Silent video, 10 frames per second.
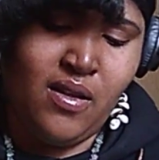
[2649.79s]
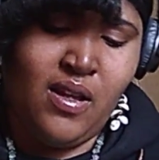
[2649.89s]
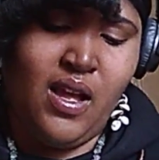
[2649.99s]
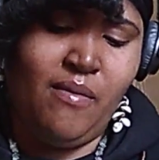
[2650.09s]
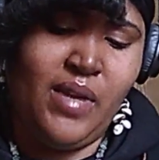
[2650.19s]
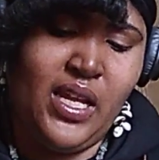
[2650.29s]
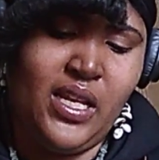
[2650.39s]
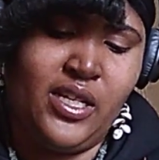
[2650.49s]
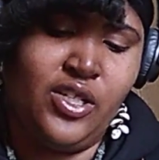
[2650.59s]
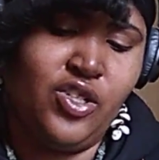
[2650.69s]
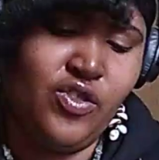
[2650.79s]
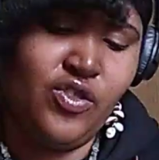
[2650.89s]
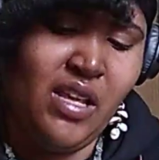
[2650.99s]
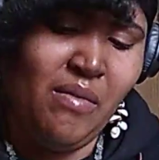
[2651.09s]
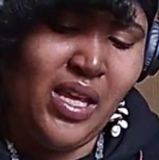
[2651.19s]
I'm getting this dreamy
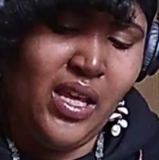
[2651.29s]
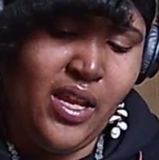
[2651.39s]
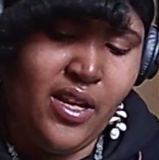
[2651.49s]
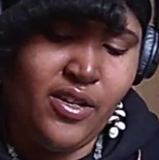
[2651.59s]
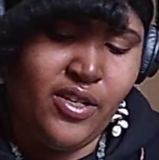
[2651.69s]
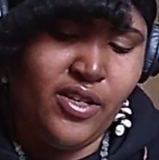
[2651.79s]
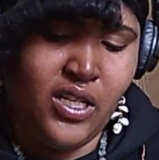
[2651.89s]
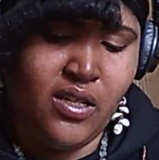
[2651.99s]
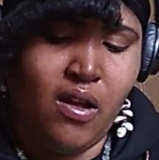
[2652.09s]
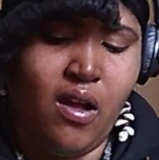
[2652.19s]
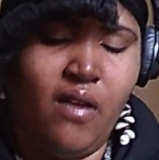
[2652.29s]
energy off of the